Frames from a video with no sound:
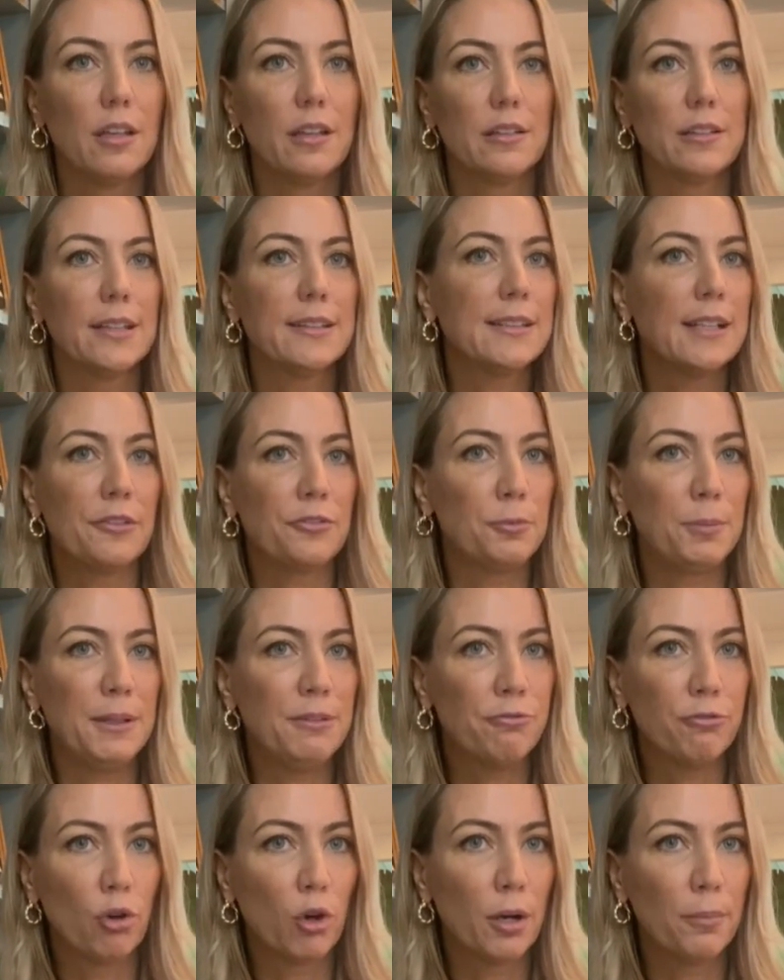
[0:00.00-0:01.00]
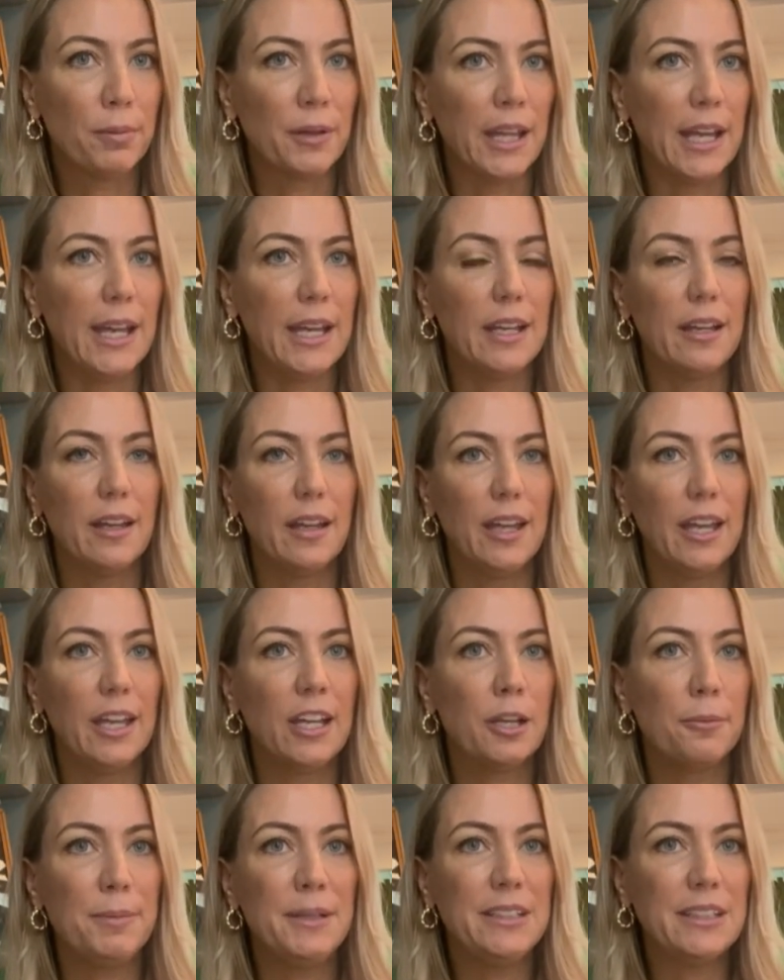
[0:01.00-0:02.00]
Doesn't have to be foreplay. It
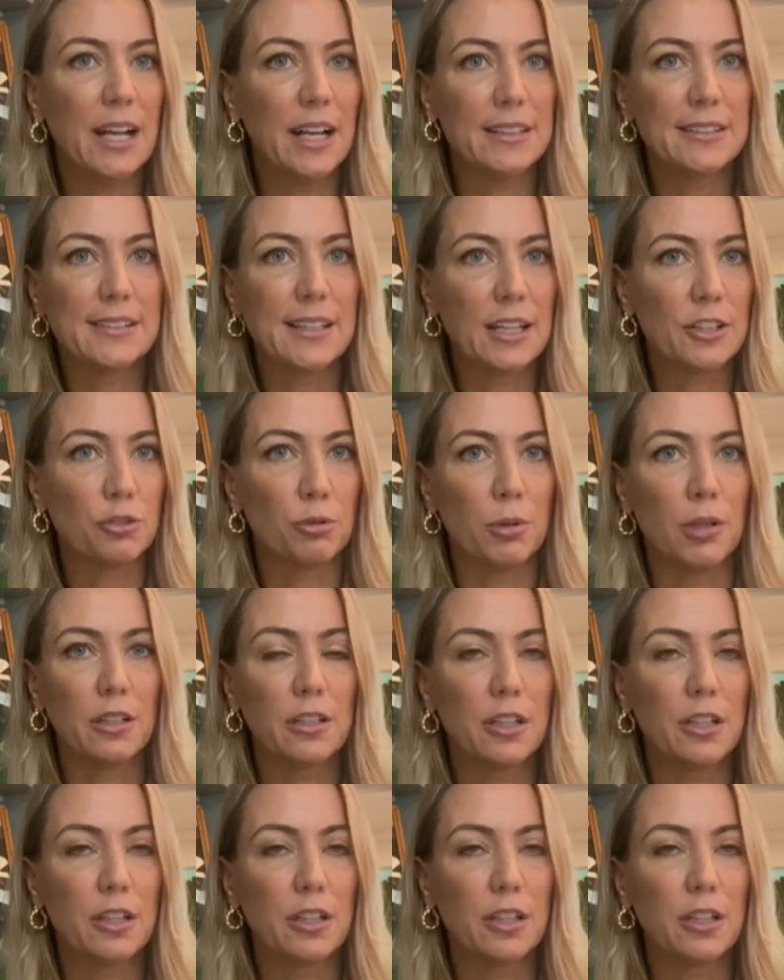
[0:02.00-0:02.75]
could be non-sexual.